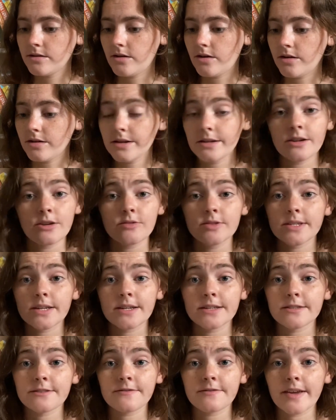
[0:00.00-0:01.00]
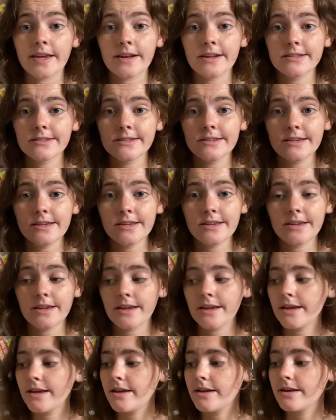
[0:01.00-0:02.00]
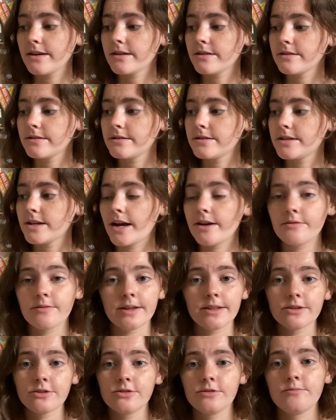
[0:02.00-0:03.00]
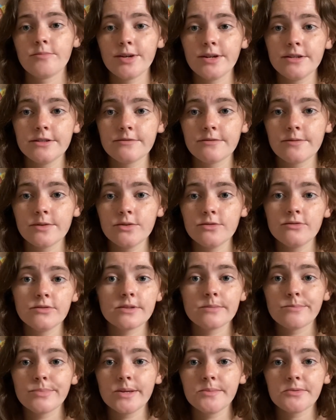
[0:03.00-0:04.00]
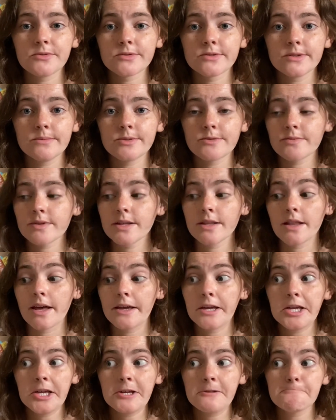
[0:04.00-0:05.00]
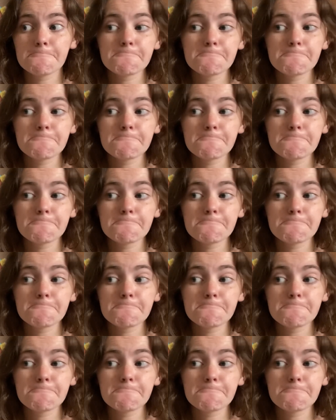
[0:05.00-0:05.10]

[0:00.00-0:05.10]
All I know is that it's fantasy, and I read the Goodreads reviews and people seem to really like it.